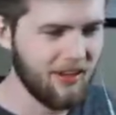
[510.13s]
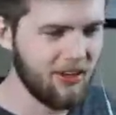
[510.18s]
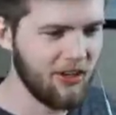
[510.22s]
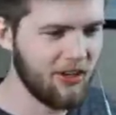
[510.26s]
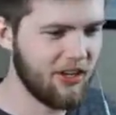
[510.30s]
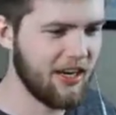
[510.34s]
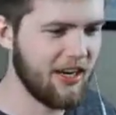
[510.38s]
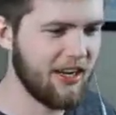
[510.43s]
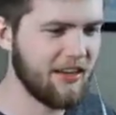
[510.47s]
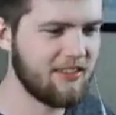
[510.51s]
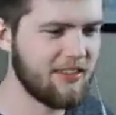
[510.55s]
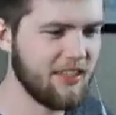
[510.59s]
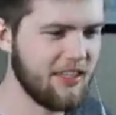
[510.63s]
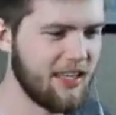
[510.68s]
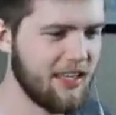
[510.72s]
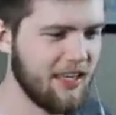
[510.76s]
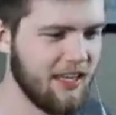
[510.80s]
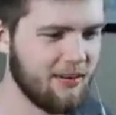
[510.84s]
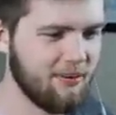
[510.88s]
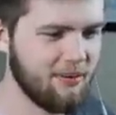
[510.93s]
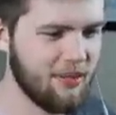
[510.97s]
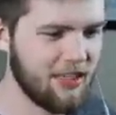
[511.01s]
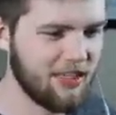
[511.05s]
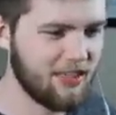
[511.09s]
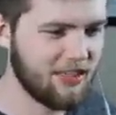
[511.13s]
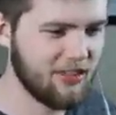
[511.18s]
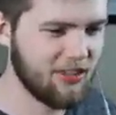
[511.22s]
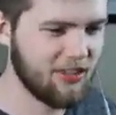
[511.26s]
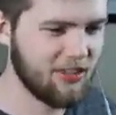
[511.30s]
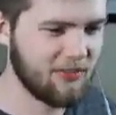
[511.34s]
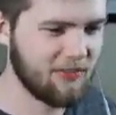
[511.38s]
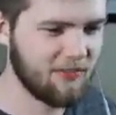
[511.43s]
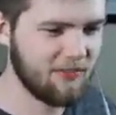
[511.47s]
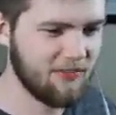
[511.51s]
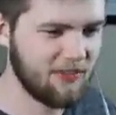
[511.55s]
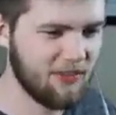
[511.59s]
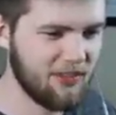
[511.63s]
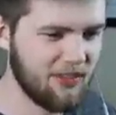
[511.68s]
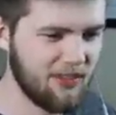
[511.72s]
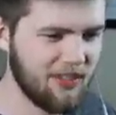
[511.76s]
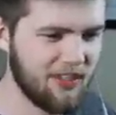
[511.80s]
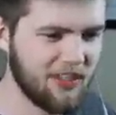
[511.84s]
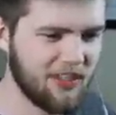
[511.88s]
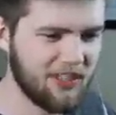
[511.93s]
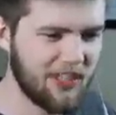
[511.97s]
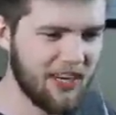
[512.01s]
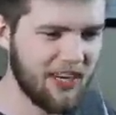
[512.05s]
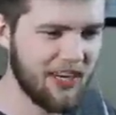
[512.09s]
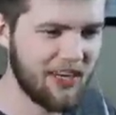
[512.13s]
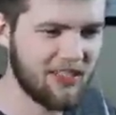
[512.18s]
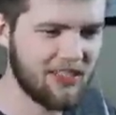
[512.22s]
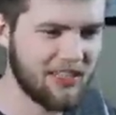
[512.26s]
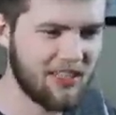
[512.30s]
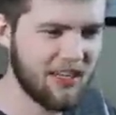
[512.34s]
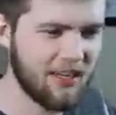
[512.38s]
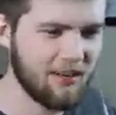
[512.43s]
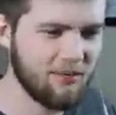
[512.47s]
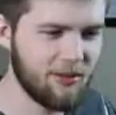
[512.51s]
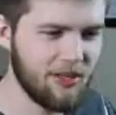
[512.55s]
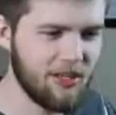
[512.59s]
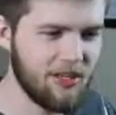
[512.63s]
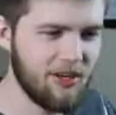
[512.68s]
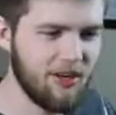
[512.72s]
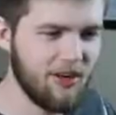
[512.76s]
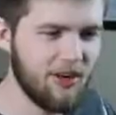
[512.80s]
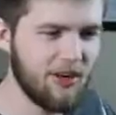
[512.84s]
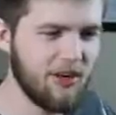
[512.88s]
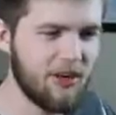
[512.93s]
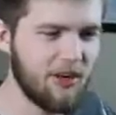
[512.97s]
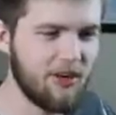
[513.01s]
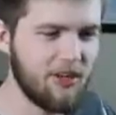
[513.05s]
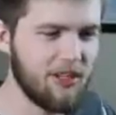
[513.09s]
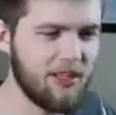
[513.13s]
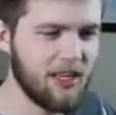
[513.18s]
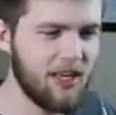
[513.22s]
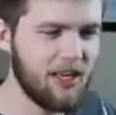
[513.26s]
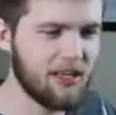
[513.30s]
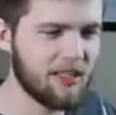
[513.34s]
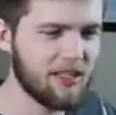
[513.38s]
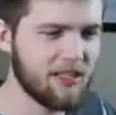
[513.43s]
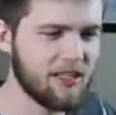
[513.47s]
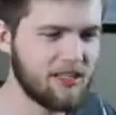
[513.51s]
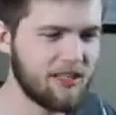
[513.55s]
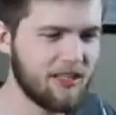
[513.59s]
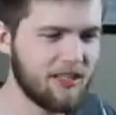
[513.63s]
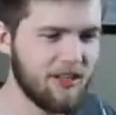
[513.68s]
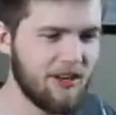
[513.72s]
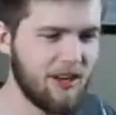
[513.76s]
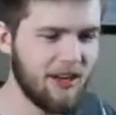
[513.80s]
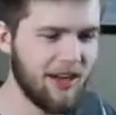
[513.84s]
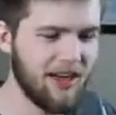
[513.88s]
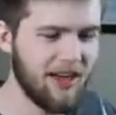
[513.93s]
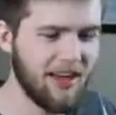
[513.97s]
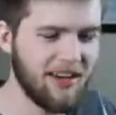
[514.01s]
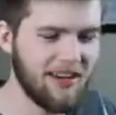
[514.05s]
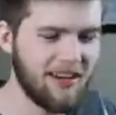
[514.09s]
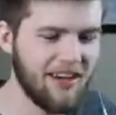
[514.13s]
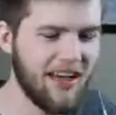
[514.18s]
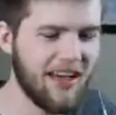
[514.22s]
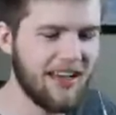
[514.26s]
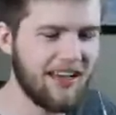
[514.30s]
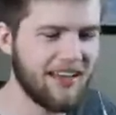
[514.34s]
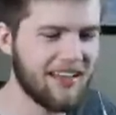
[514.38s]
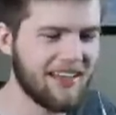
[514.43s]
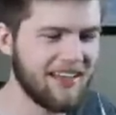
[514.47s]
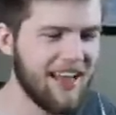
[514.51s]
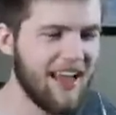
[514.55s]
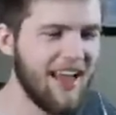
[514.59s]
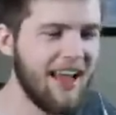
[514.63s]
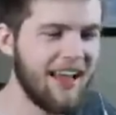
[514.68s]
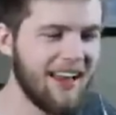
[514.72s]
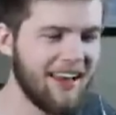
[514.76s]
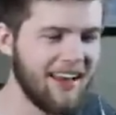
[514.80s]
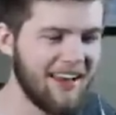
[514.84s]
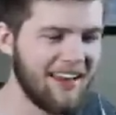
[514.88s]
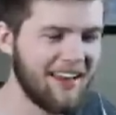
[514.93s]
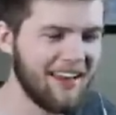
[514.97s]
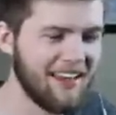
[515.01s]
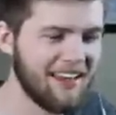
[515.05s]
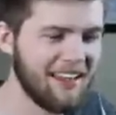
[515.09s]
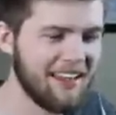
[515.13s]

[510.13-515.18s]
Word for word: You're gonna have to kill me, dude. You're gonna have to kill me. You know what? No, no, not like that.